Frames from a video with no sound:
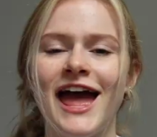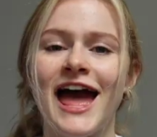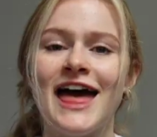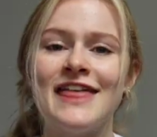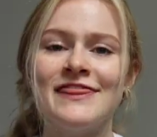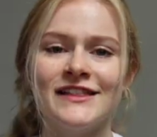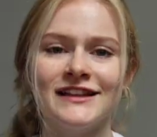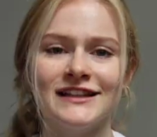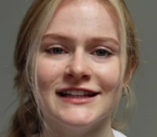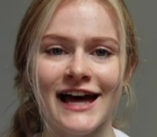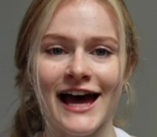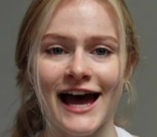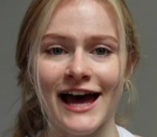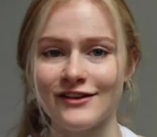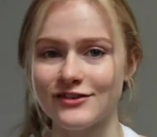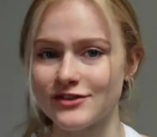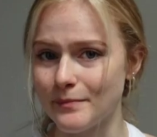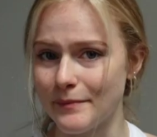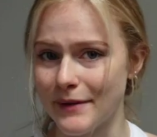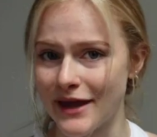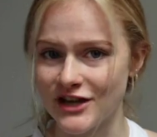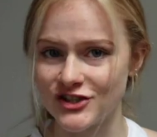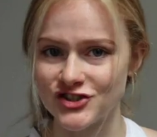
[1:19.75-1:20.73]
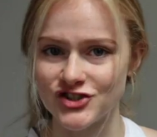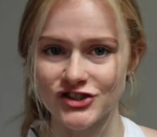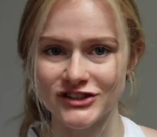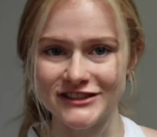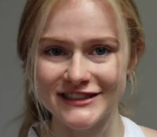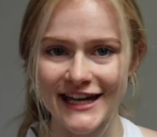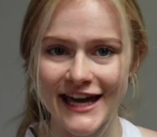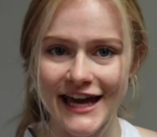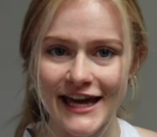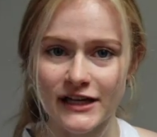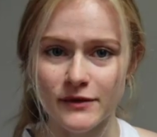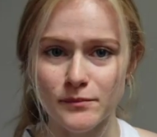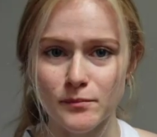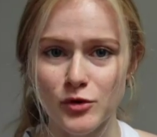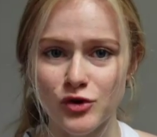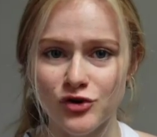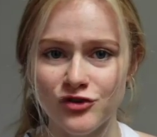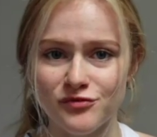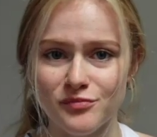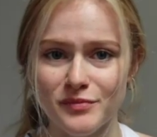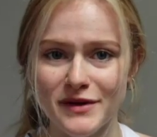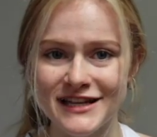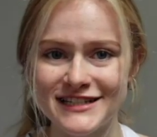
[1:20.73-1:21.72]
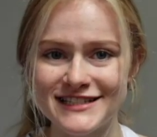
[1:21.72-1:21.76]
And the last major leg
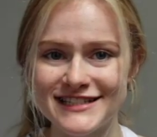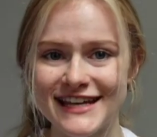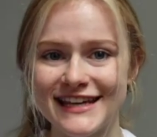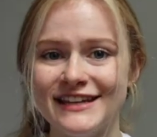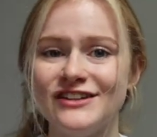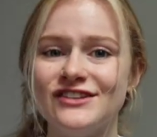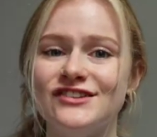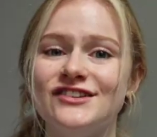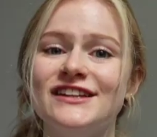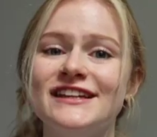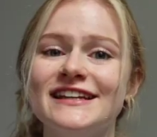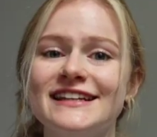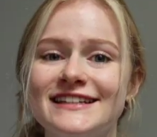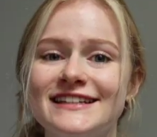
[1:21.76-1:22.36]
movement is the